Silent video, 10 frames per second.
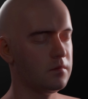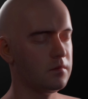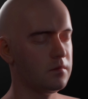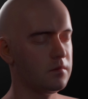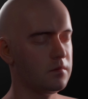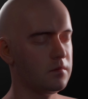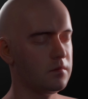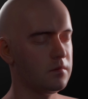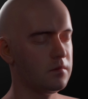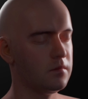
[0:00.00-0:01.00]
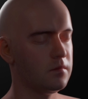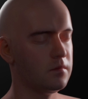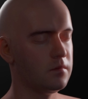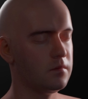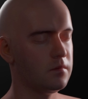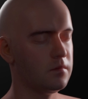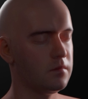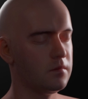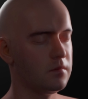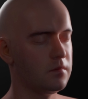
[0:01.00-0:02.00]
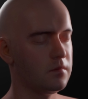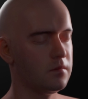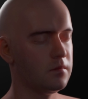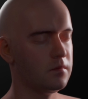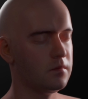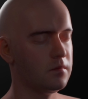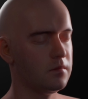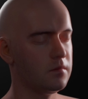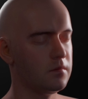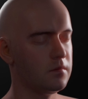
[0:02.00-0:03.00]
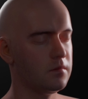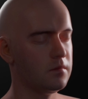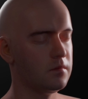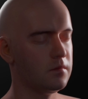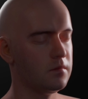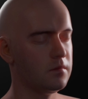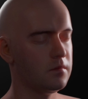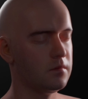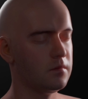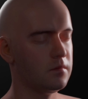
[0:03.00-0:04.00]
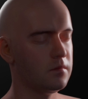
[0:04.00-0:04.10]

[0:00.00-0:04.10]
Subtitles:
[no speech]